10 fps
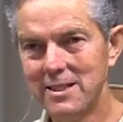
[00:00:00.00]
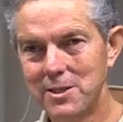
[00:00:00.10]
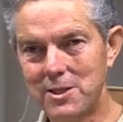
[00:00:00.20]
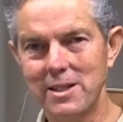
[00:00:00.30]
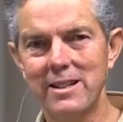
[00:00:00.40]

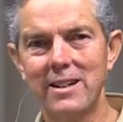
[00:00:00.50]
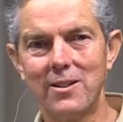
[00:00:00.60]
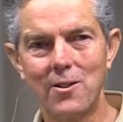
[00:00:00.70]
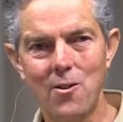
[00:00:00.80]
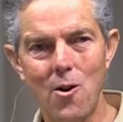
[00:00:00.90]

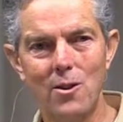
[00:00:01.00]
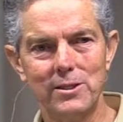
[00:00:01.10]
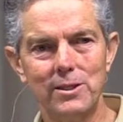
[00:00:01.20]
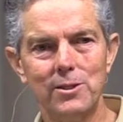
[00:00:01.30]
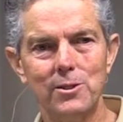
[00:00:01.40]
Sing, all
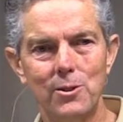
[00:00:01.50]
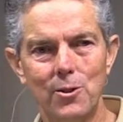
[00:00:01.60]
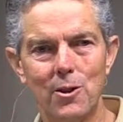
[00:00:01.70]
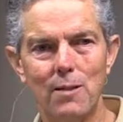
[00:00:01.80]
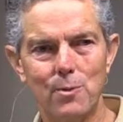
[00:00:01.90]
you who
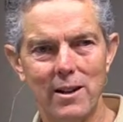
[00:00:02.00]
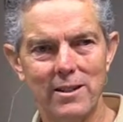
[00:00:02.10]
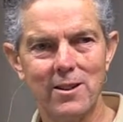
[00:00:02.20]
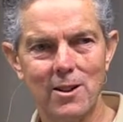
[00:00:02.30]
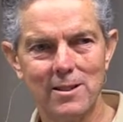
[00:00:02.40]
are upright
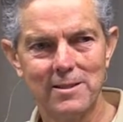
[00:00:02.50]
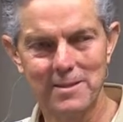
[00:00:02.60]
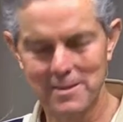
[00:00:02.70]
in heart.